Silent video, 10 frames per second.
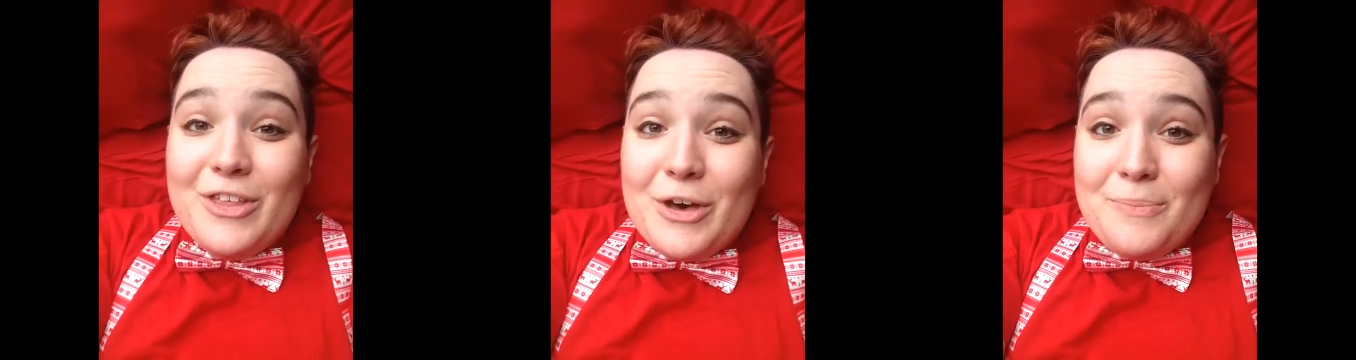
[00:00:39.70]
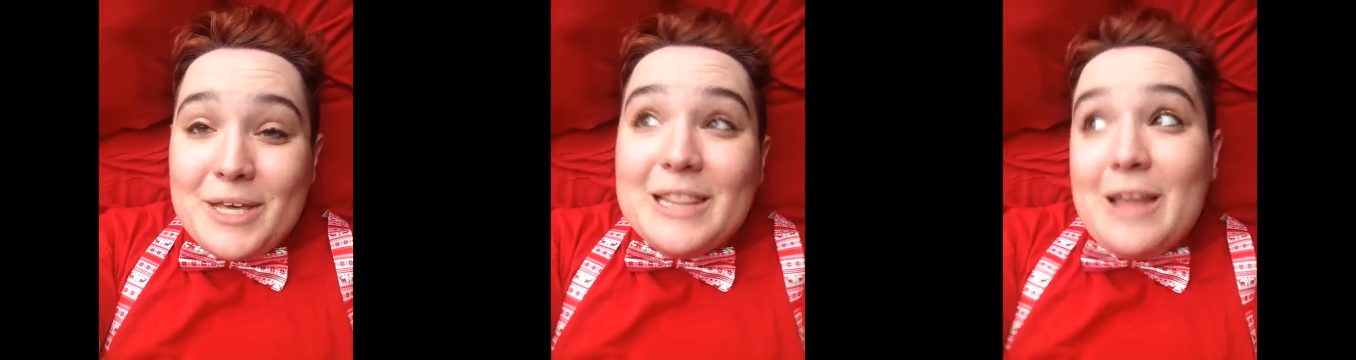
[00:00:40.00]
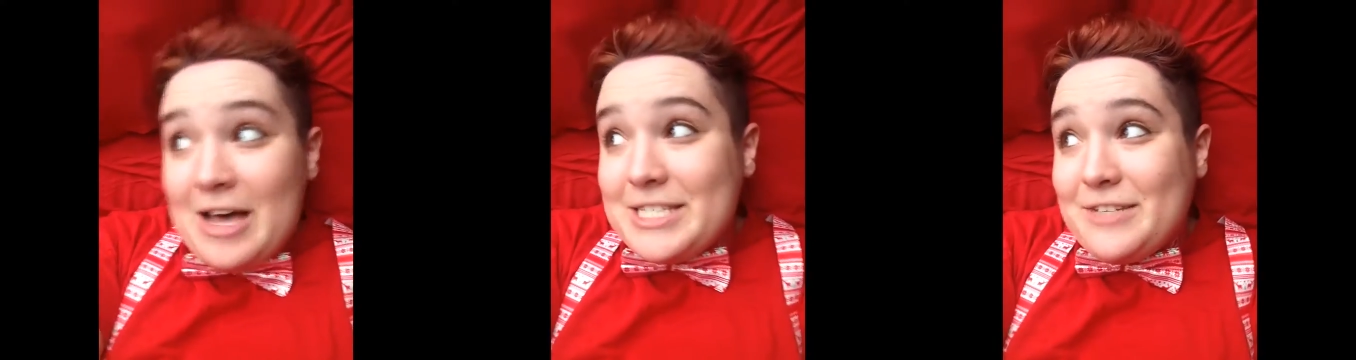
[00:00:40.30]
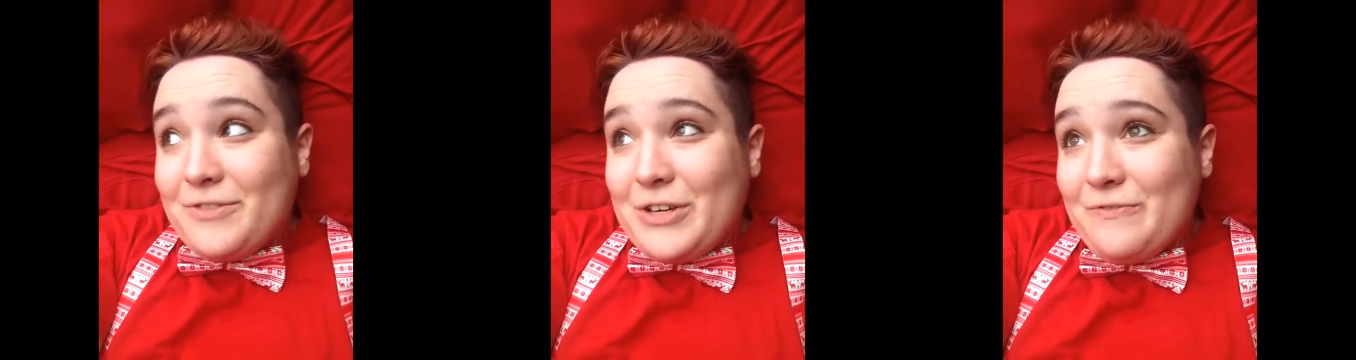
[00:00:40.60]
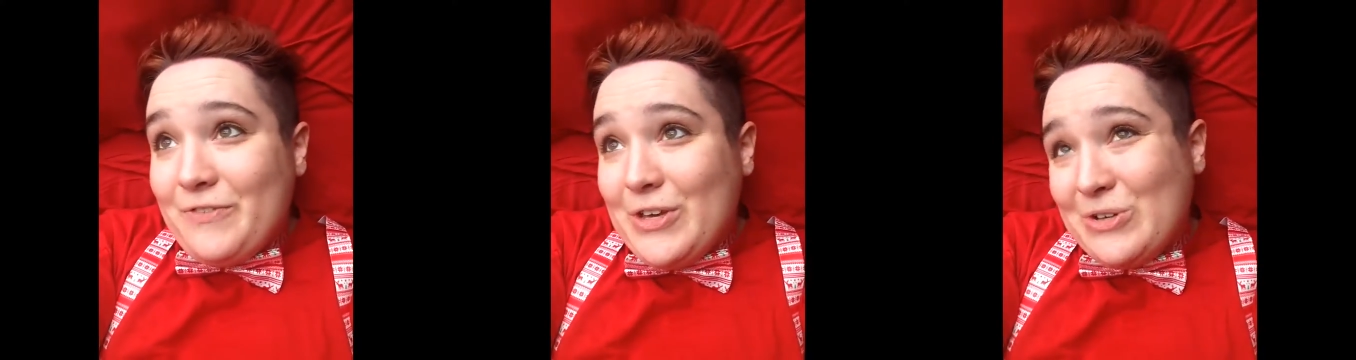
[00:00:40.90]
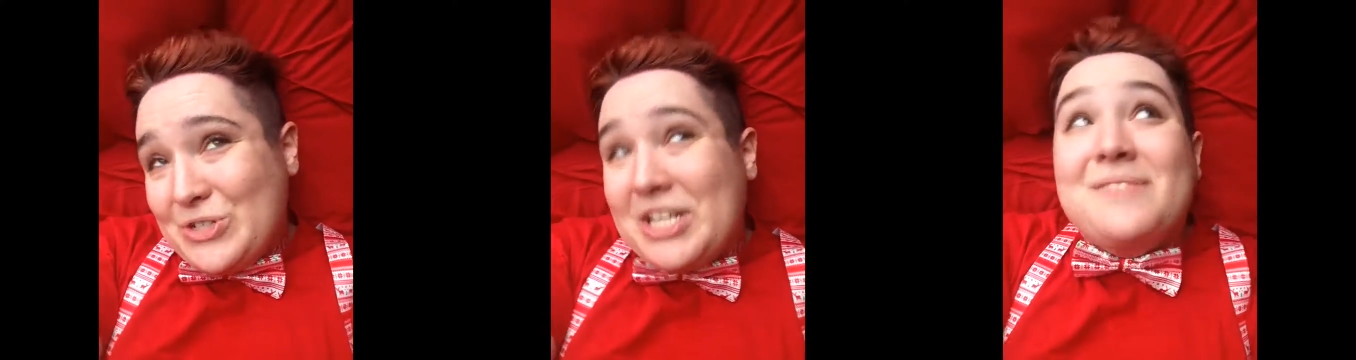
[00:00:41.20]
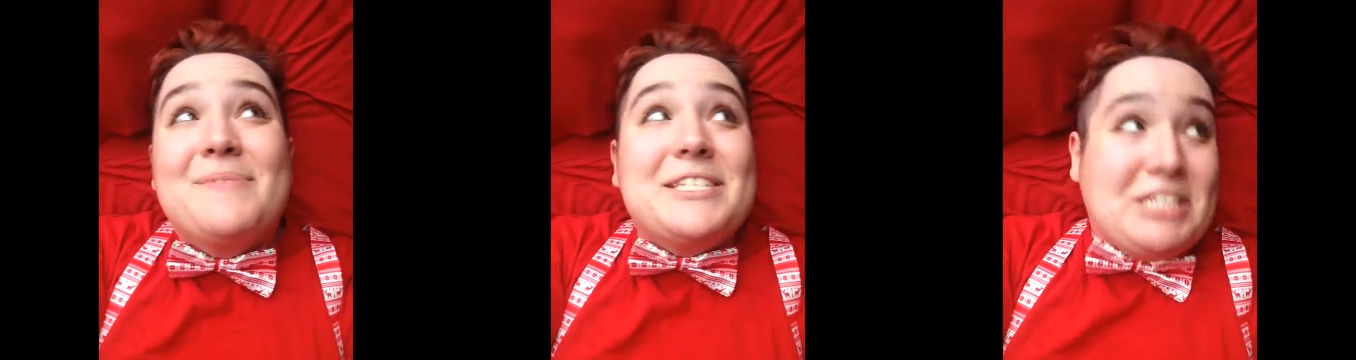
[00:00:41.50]
There'll be lots of
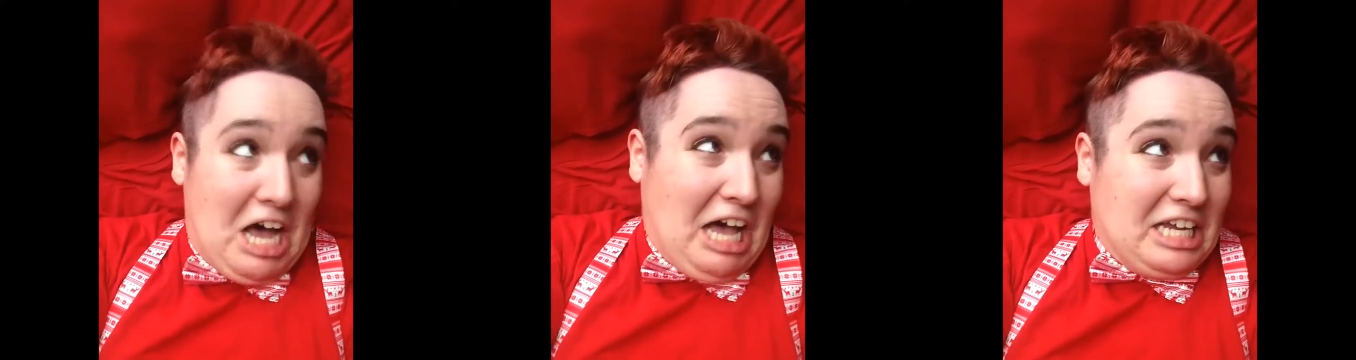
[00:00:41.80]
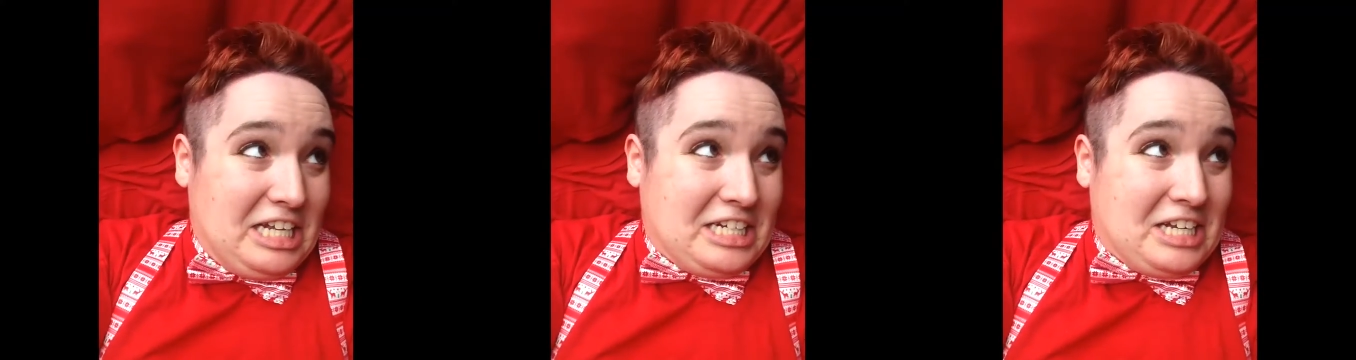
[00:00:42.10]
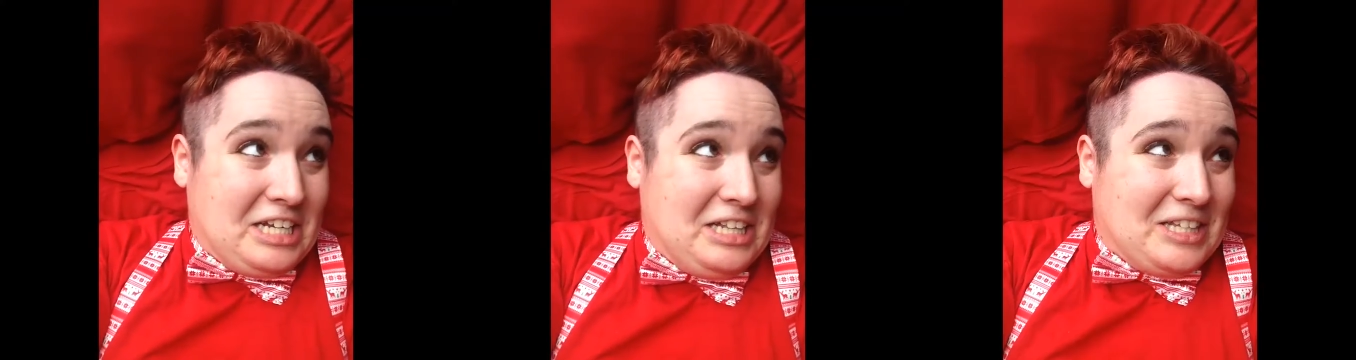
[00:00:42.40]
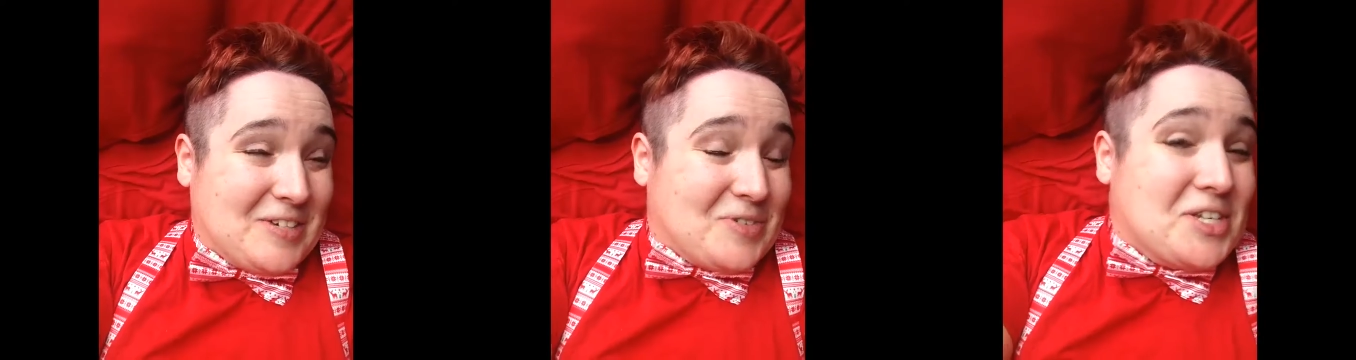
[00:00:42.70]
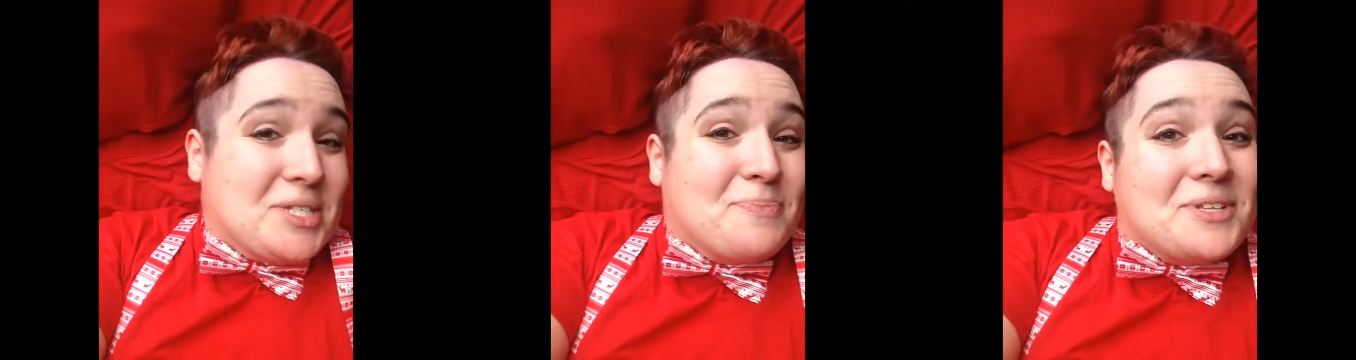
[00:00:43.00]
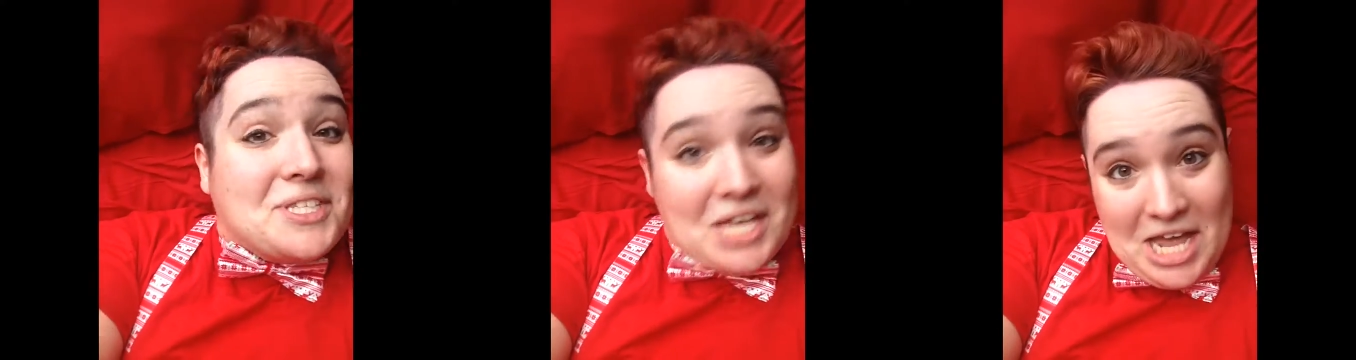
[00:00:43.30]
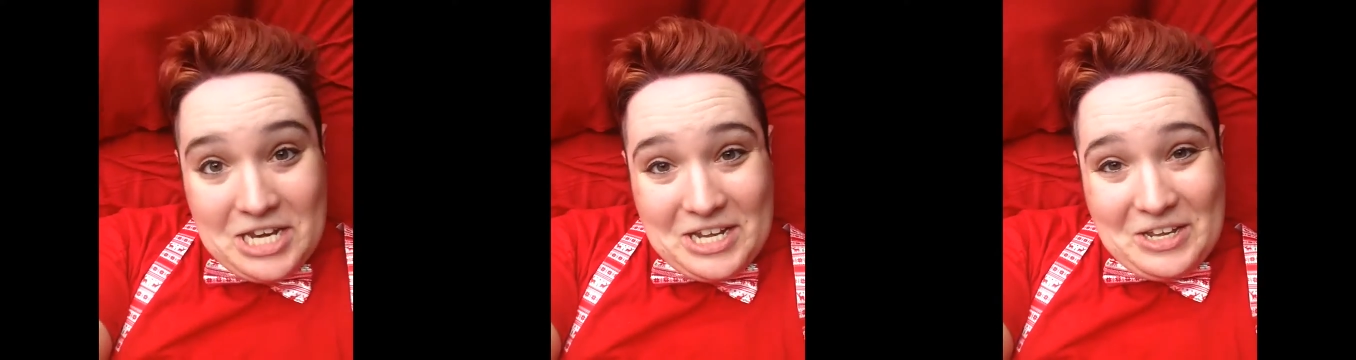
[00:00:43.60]
confusion, misguided conclusions,
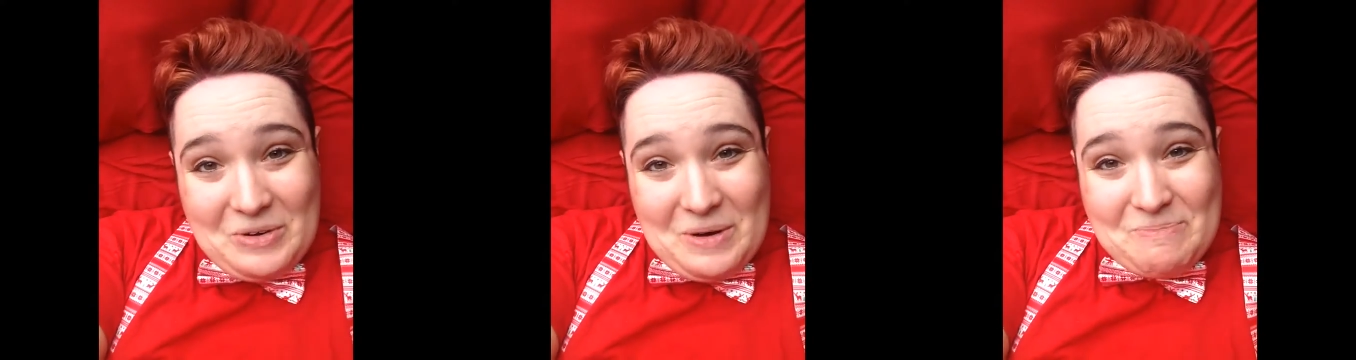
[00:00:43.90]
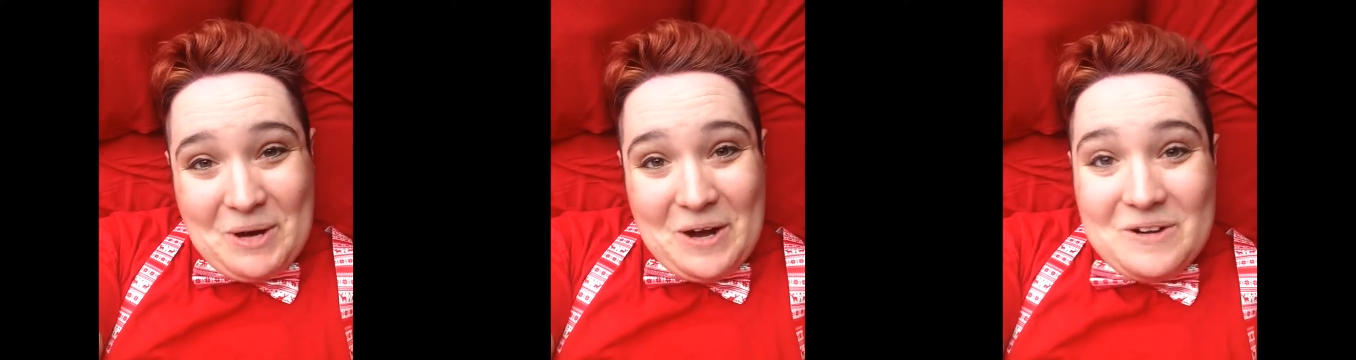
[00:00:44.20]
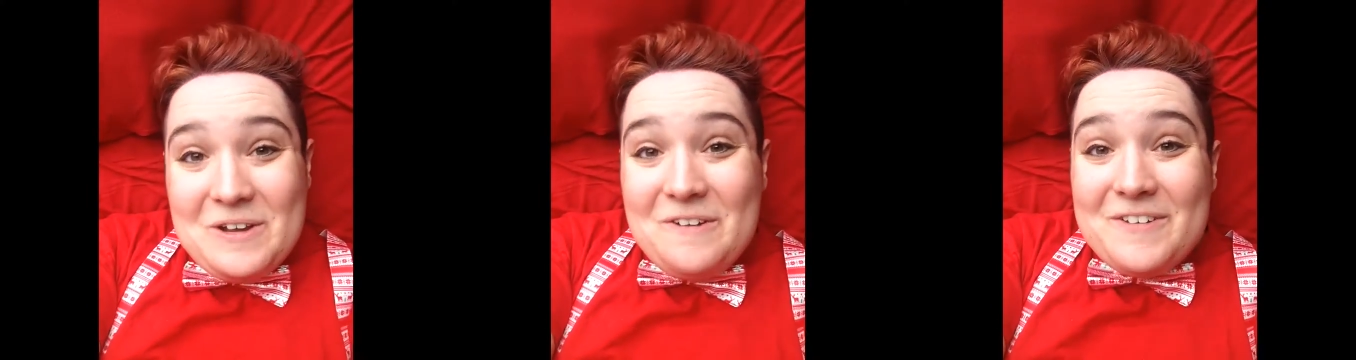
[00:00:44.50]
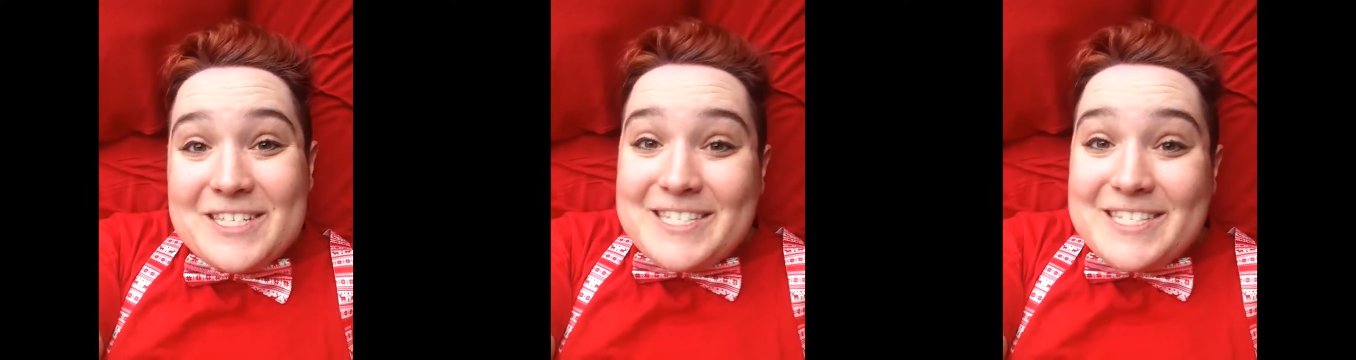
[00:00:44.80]
pretending your partner is